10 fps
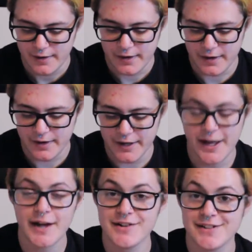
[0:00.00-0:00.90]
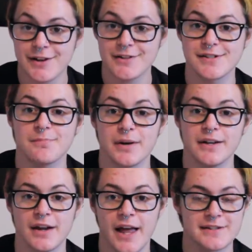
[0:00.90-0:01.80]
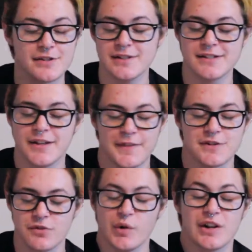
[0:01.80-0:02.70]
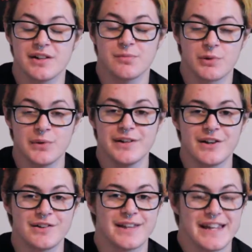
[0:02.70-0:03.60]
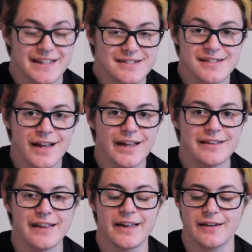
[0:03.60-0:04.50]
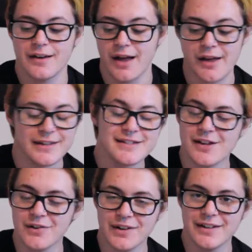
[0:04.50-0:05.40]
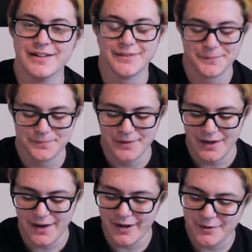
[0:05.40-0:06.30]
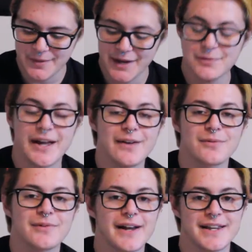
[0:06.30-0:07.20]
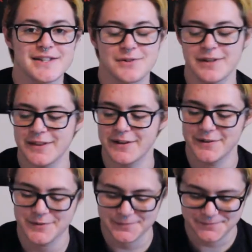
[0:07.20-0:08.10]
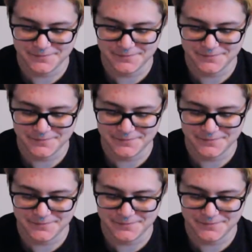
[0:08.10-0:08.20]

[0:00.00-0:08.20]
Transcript: uh, it kind of sucks, but as long as nothing's ruined on the inside, then uh, it's all good. Um, I will get right into it though.